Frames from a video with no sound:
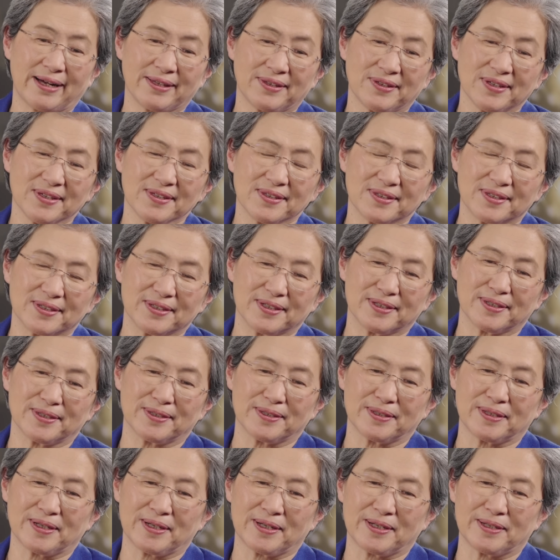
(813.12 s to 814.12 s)
I think
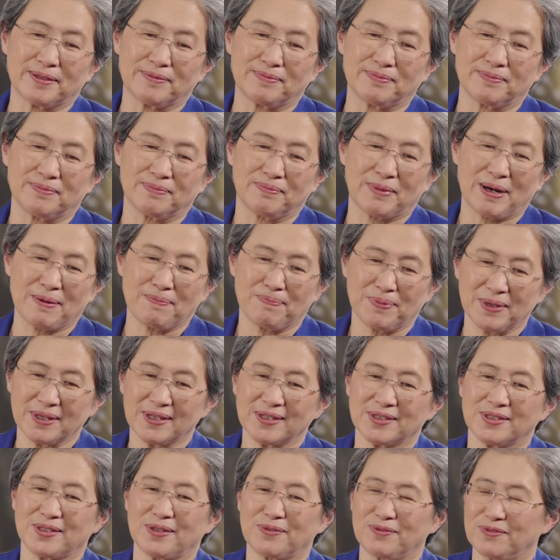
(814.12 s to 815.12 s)
my
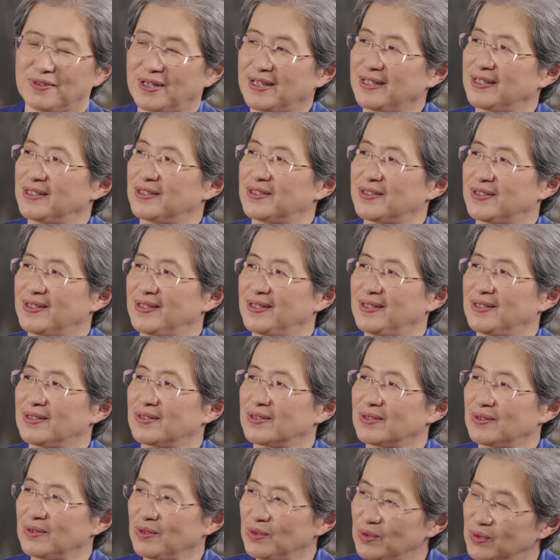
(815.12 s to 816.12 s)
biggest advice
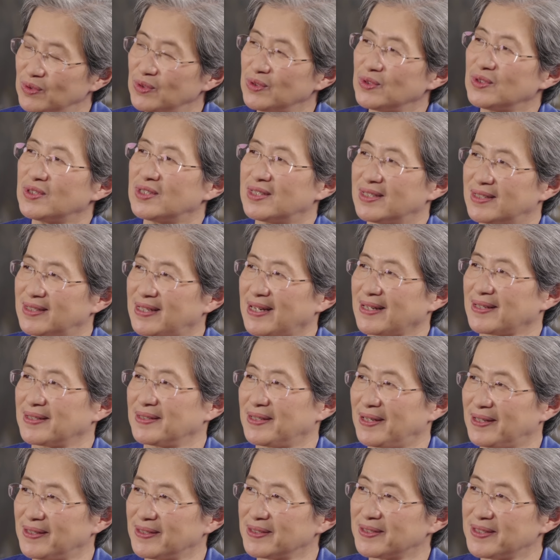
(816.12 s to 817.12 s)
is use the
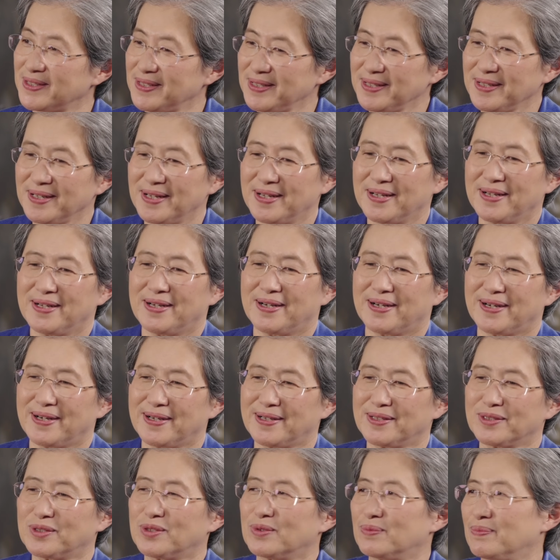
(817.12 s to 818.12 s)
technology
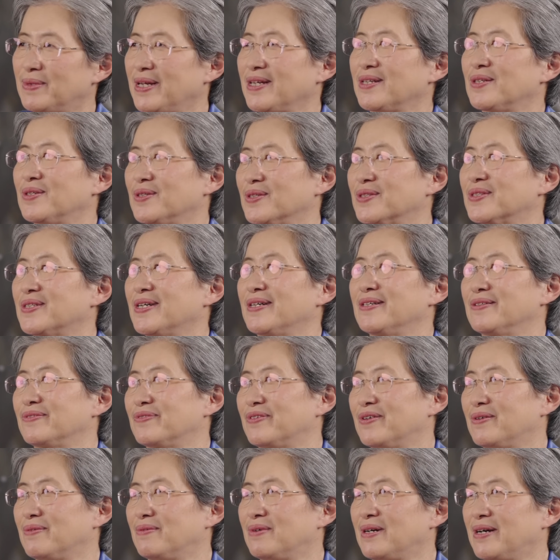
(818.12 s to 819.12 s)
to make
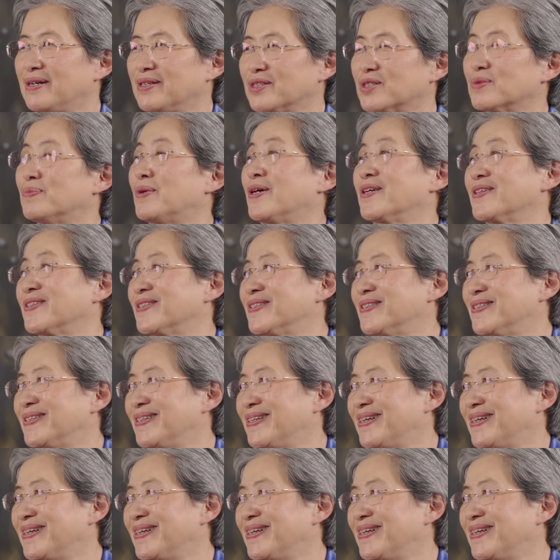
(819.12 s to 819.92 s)
yourself smarter.